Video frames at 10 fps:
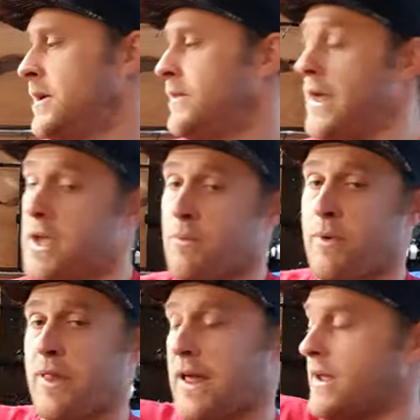They come
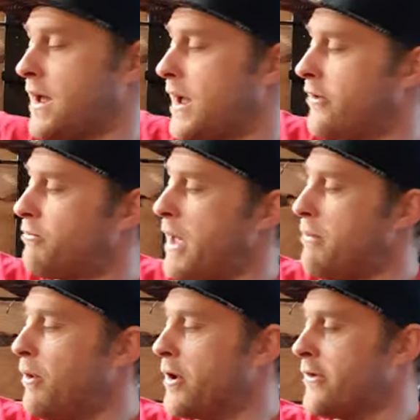with like a spare
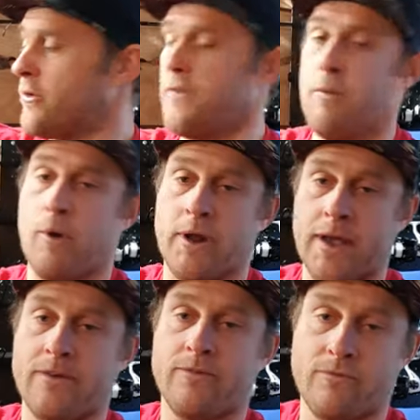body, so if the body
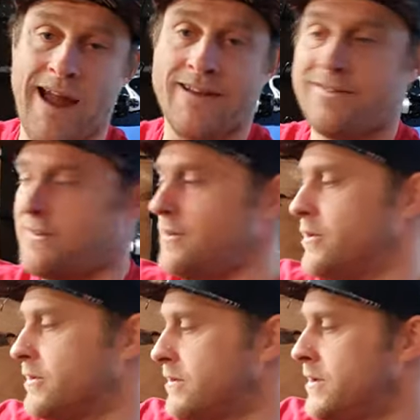gets wrecked, you
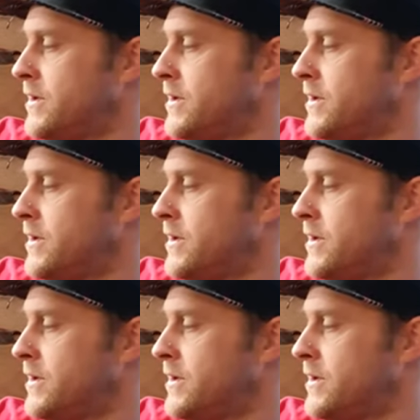can